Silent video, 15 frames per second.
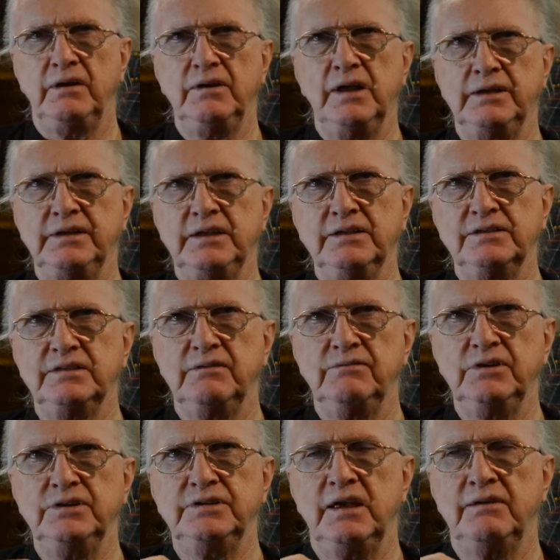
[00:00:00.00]
in
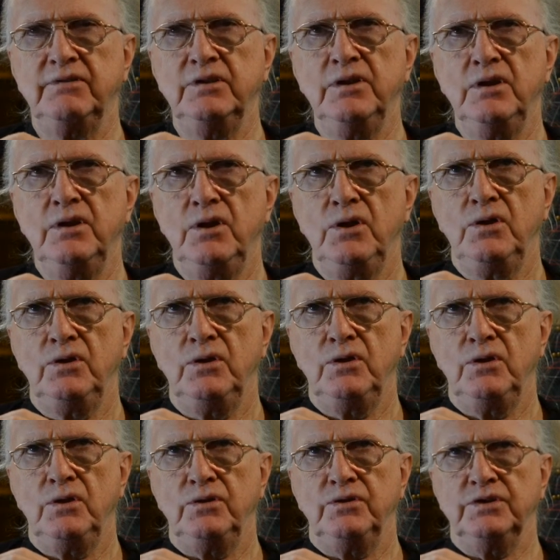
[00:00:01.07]
1977,
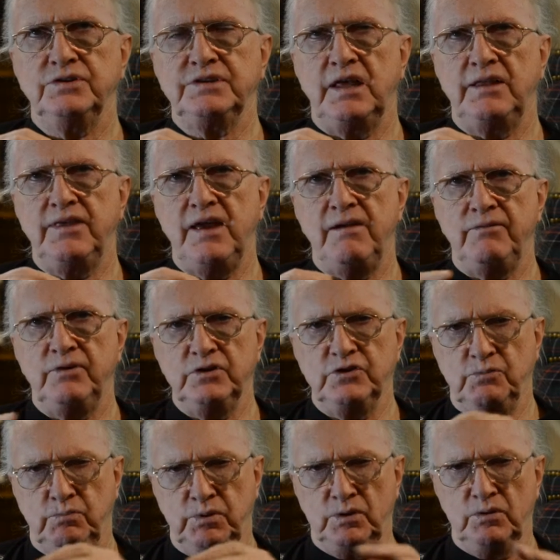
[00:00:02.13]
the South Africans
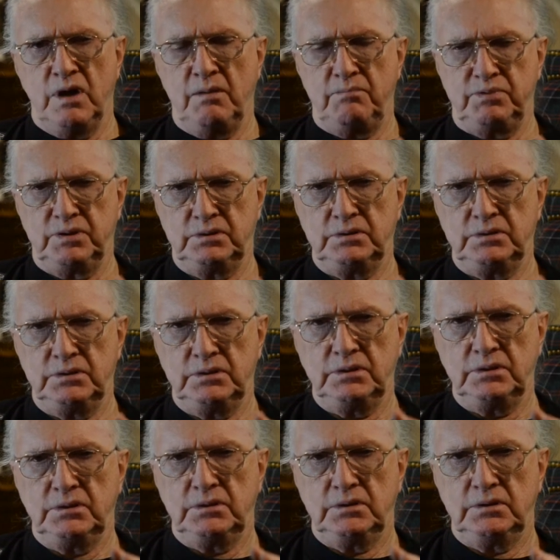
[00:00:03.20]
blew up
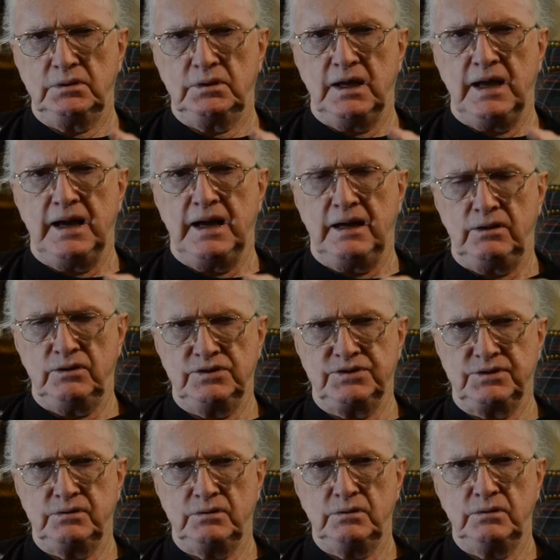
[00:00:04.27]
a
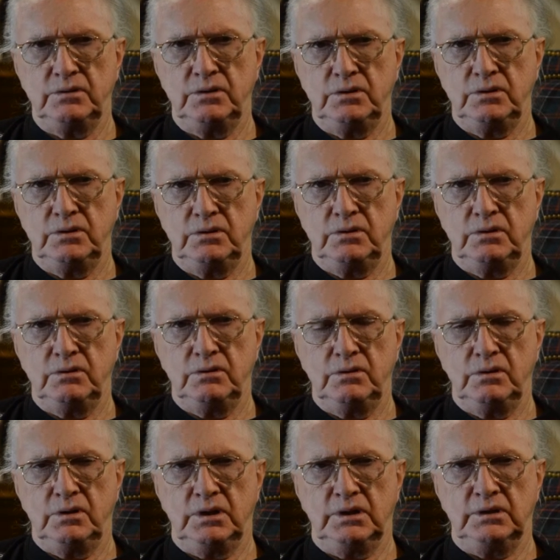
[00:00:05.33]
house,
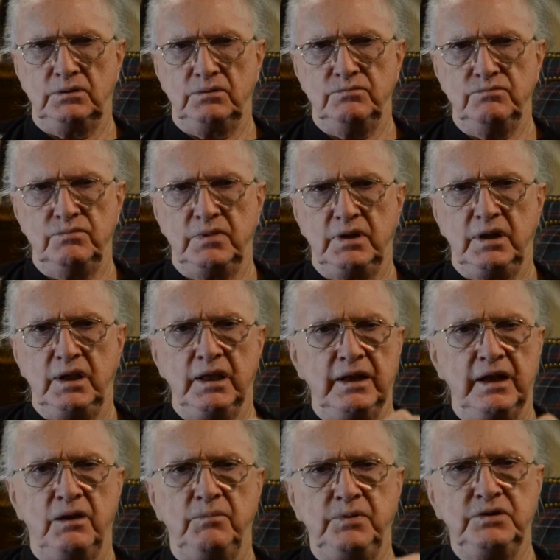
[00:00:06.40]
and
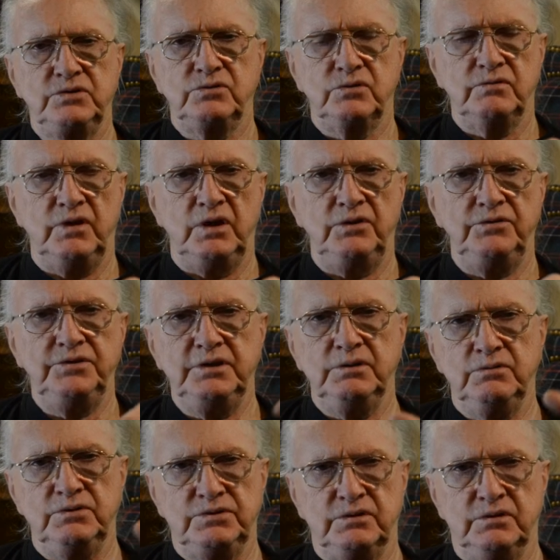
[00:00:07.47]
our Peace Corps volunteer
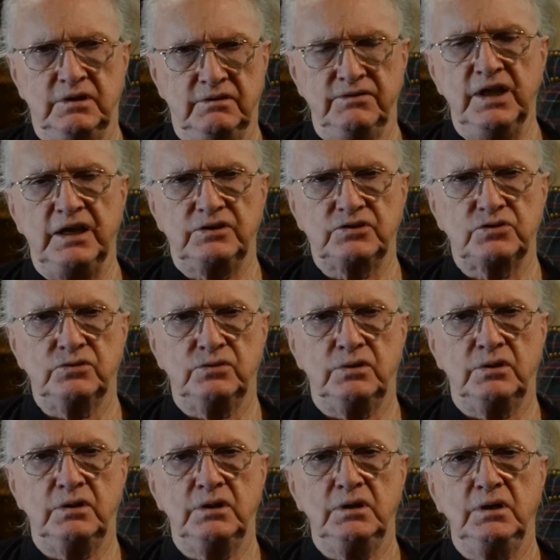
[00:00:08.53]
lived next
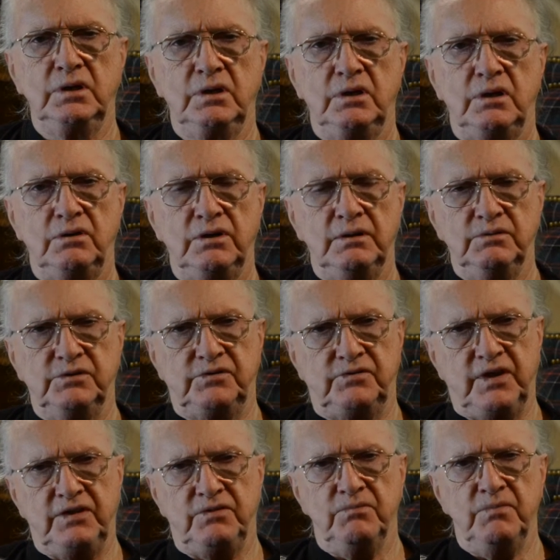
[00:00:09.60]
door. Her name was
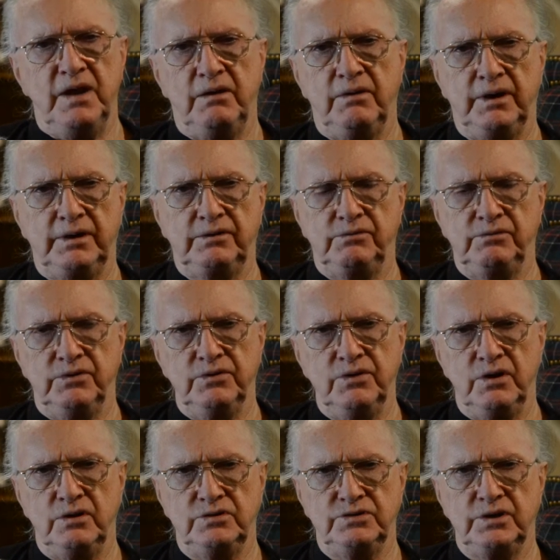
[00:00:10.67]
Faith Merrick. She was a
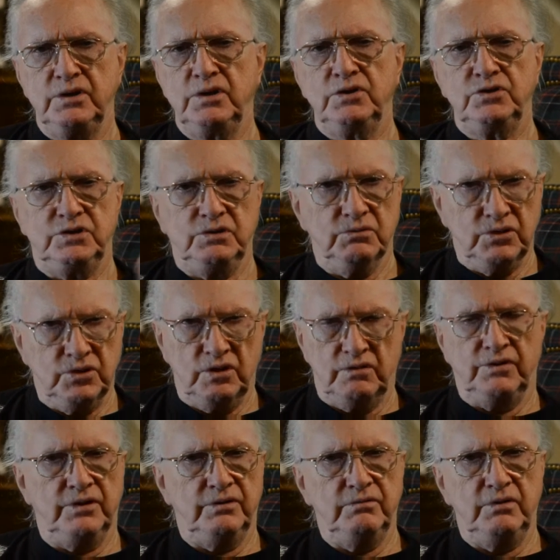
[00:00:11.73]
nurse. She went
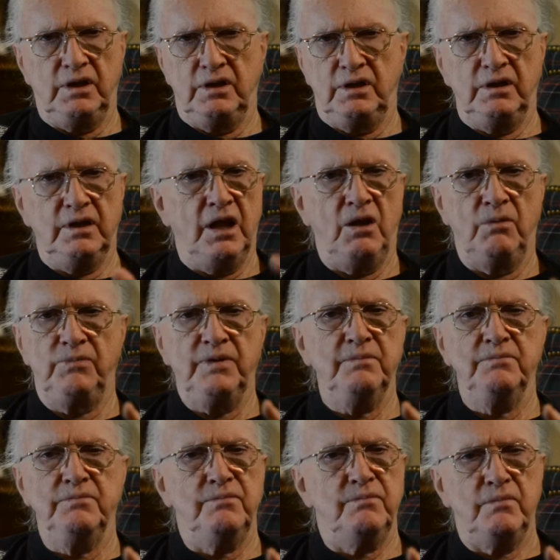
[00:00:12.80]
over and helped
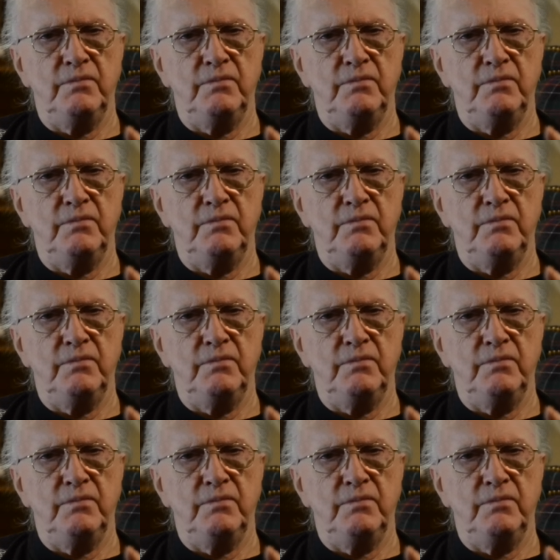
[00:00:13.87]
them